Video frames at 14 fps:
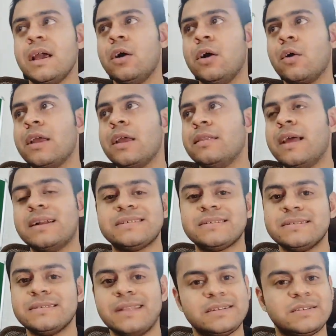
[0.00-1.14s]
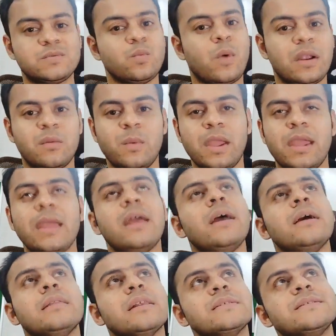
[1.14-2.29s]
Okay, that's one way.
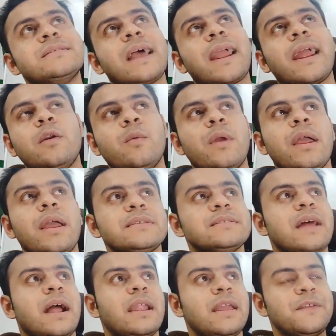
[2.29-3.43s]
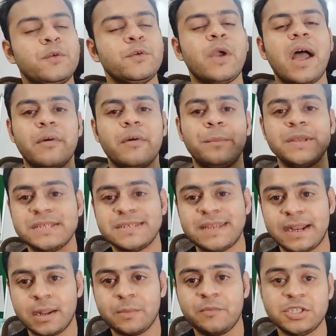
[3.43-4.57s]
The second way is that if you have a business
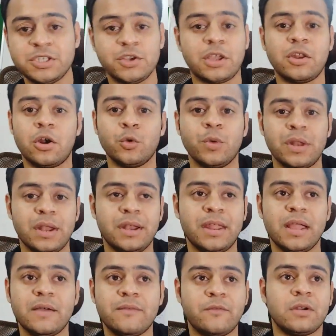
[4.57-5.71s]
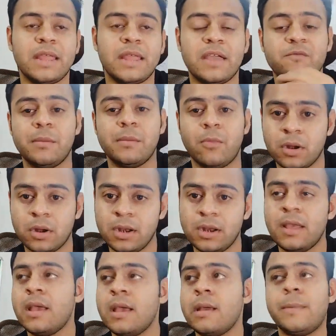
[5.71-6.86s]
setup, which you cannot do in India for the FBA model,
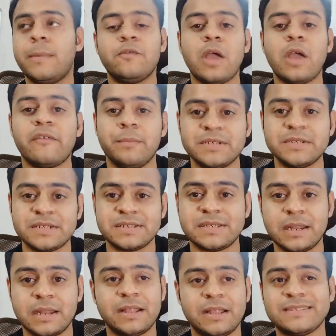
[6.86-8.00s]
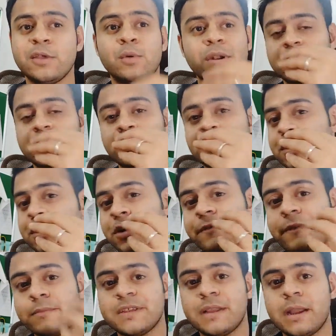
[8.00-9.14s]
but if you have a business setup, let's say you're from
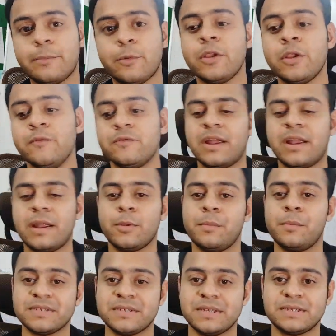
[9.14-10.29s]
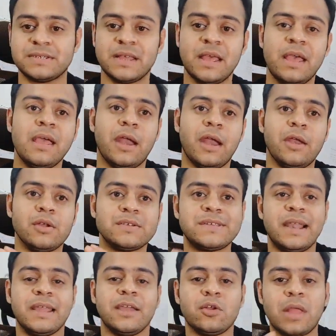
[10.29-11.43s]
Singapore, you've set up your business and you're
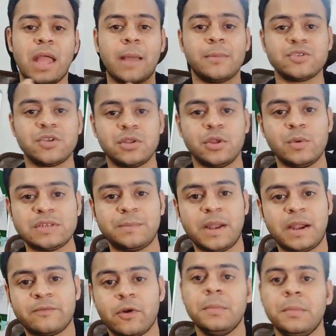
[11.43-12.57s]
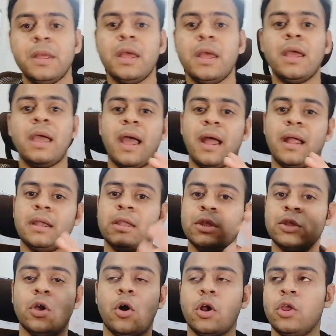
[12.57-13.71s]
selling on the Amazon USA platform, and
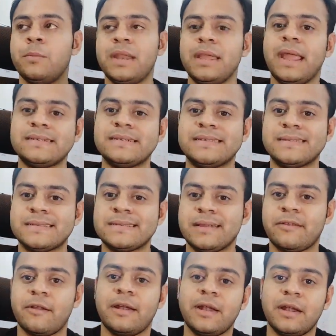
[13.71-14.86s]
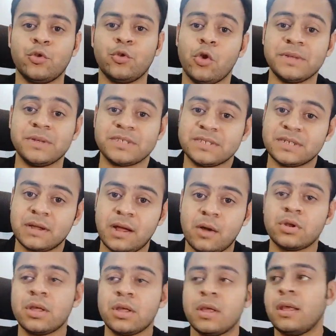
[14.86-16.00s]
all your money gets credited to your business
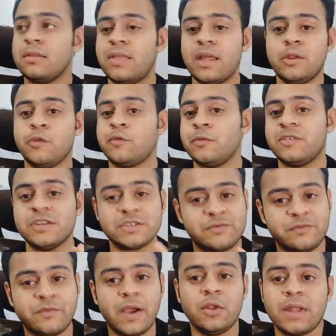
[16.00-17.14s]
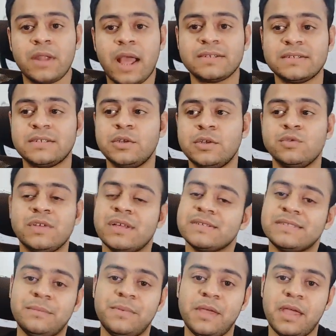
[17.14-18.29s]
account, then you have to just file your taxes using a
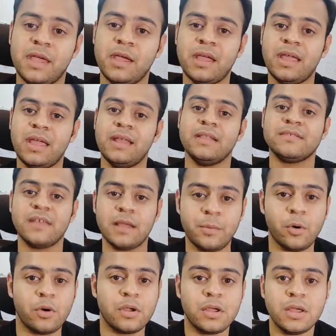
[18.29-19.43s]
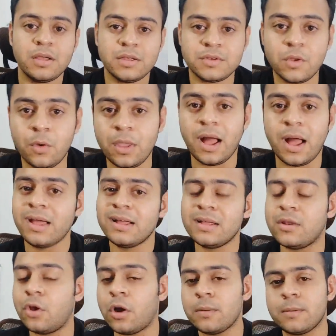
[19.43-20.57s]
CPA in Singapore. So yeah,
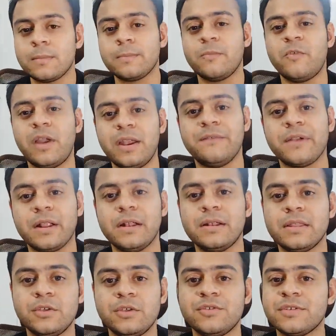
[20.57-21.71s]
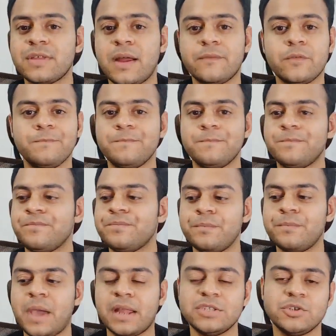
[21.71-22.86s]
not very difficult. You just have to
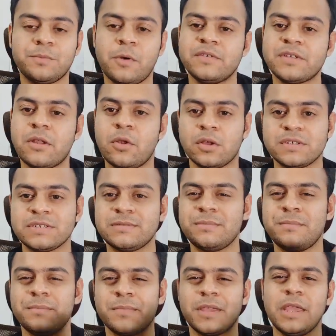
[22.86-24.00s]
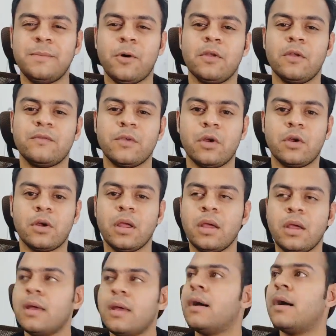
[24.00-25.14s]
manage your profits and losses and keep all of your
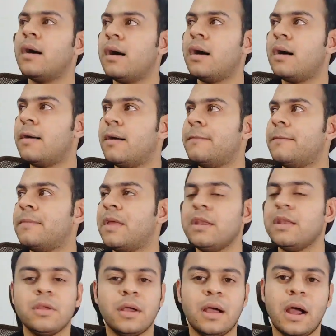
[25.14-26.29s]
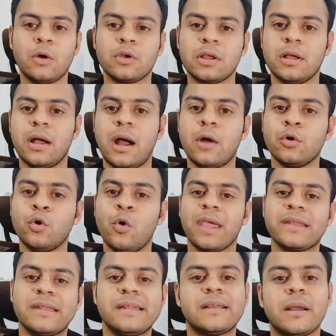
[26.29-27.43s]
outgoing
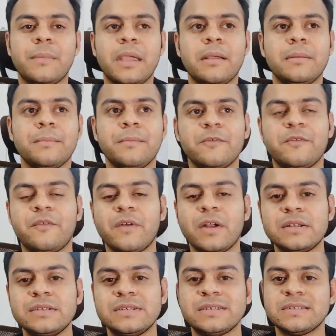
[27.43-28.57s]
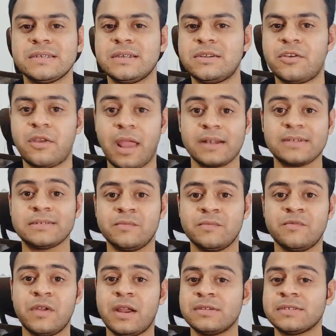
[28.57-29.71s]
and incoming funds tracked
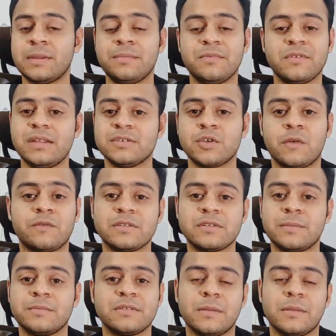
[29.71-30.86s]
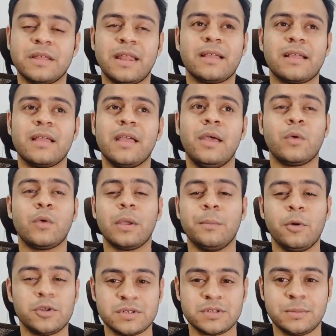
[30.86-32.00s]
somewhere, in a software, something like
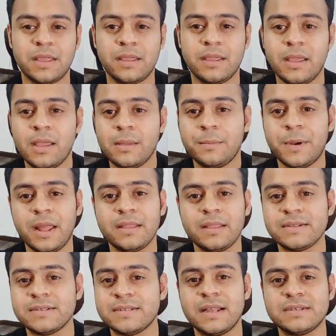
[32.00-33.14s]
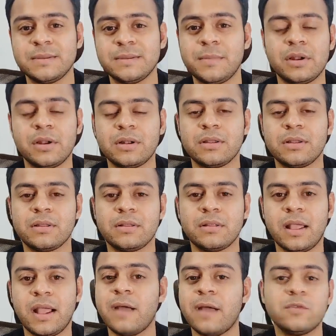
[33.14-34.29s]
QuickBooks or something. But yeah, that's about it.
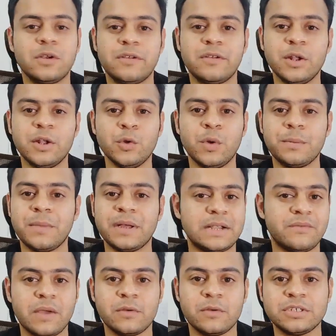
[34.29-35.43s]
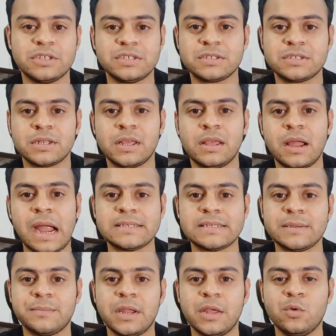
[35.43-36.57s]
Like, I wouldn't really do it myself. I would just hire
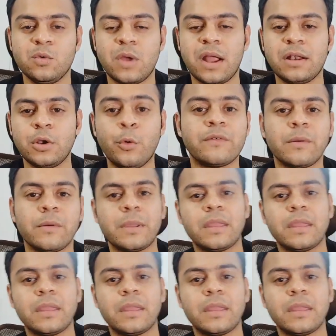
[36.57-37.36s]
somebody who can do it for me.